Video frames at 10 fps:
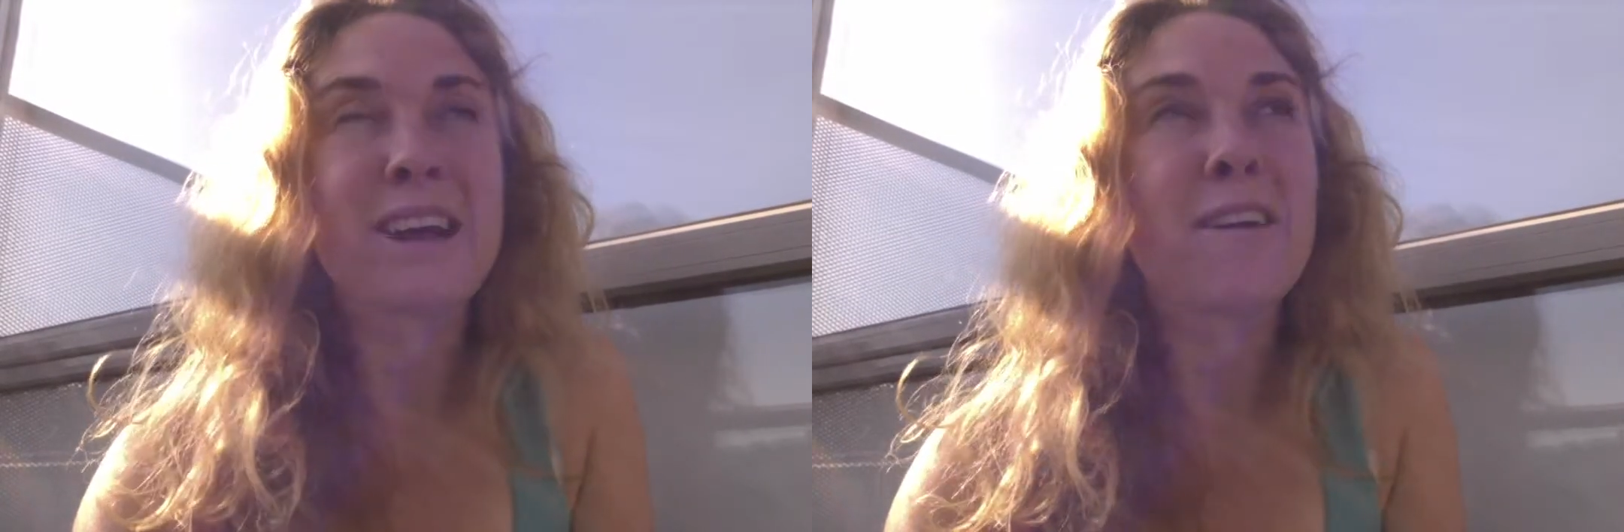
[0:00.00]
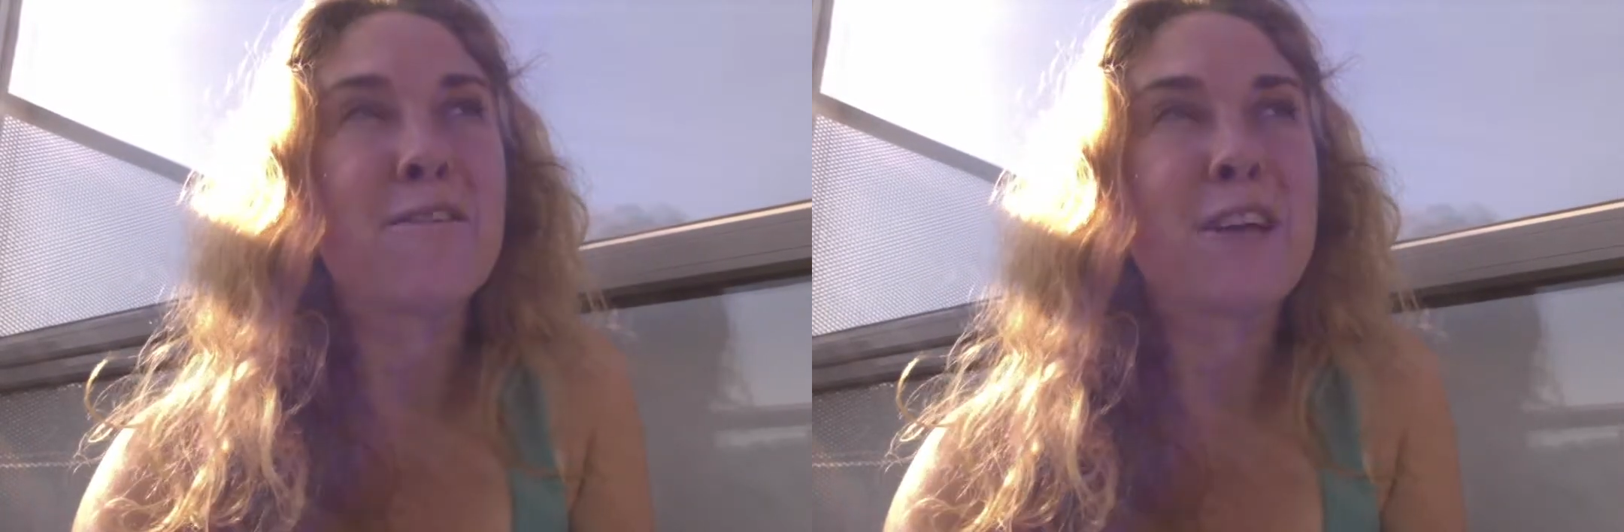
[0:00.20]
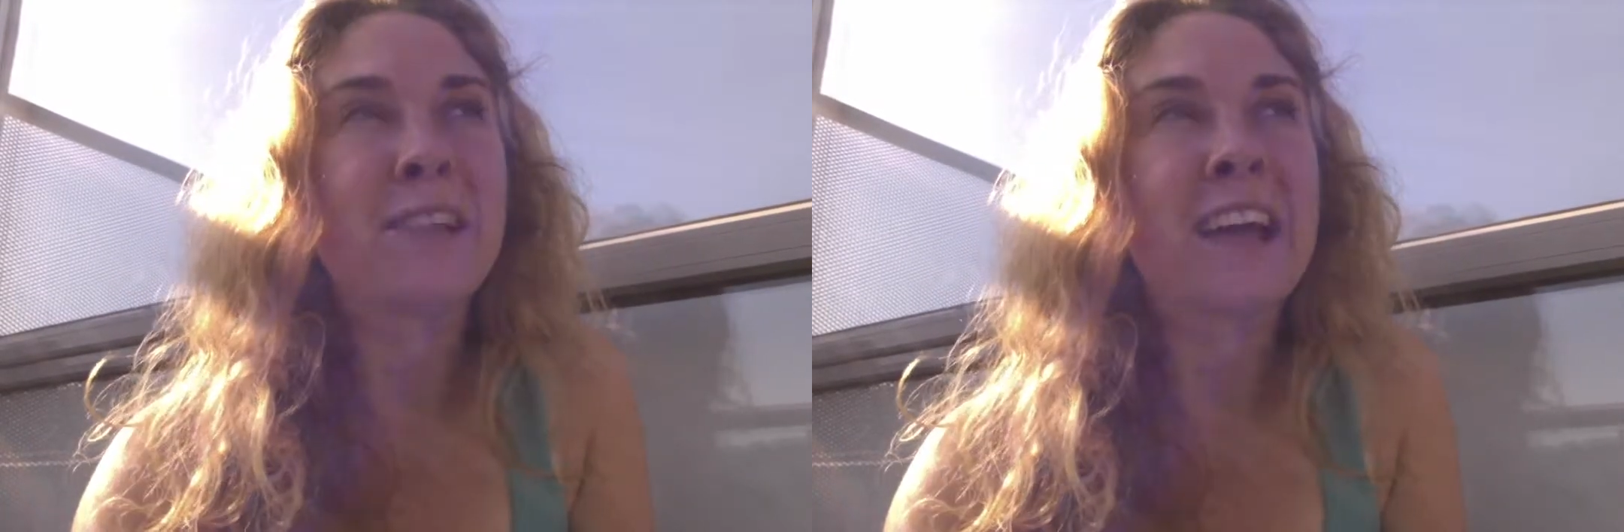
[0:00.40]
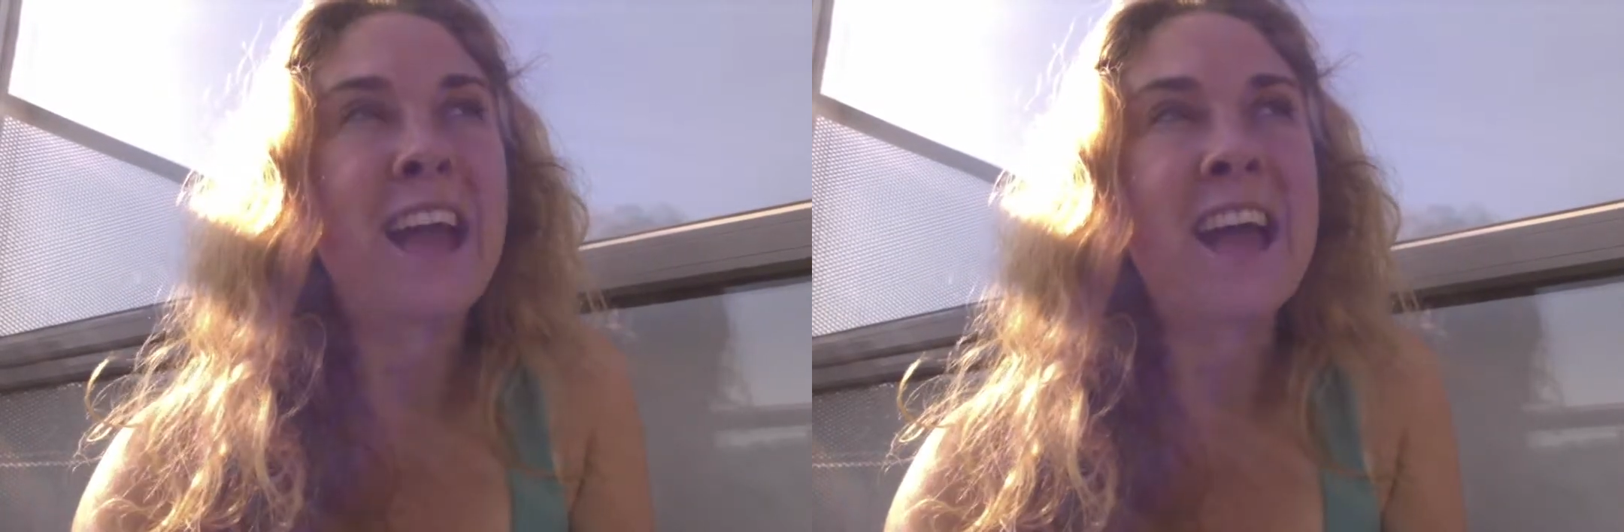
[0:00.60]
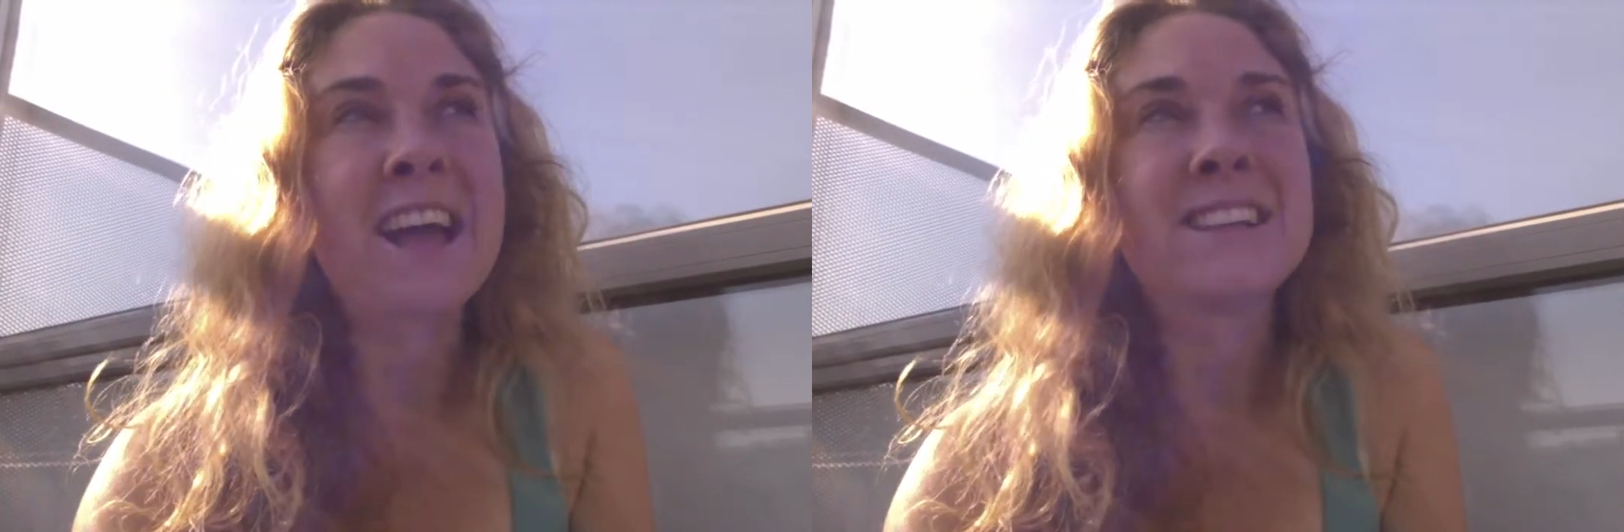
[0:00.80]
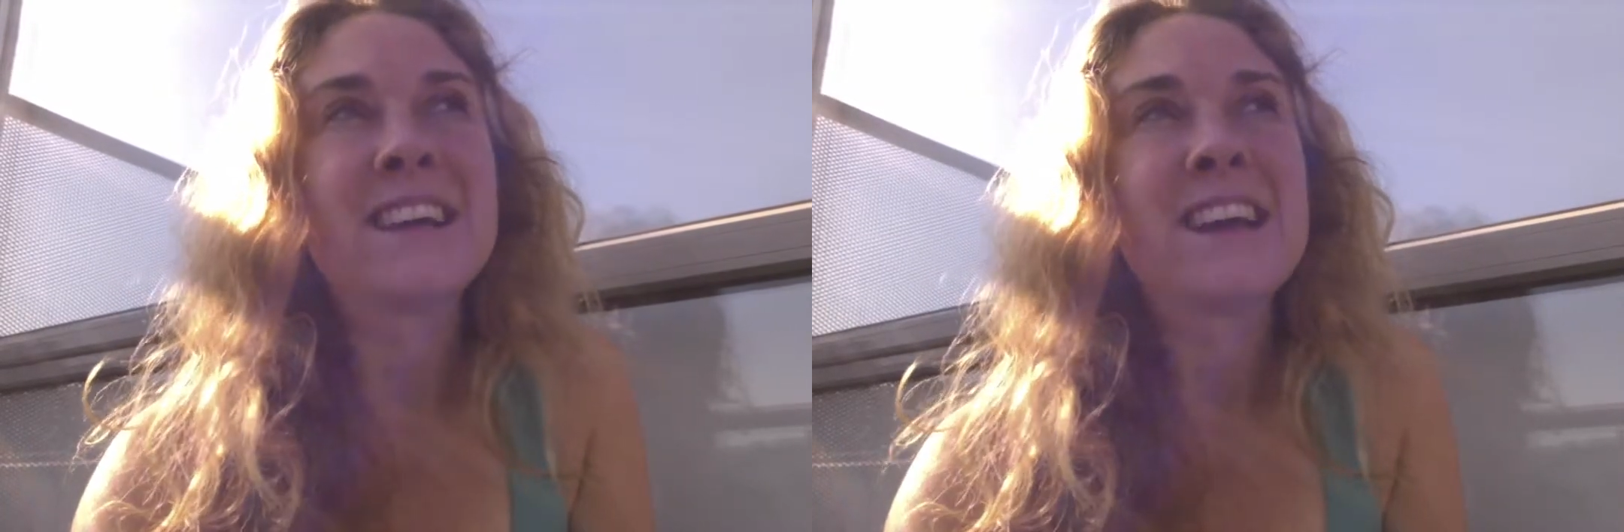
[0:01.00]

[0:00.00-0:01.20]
of the land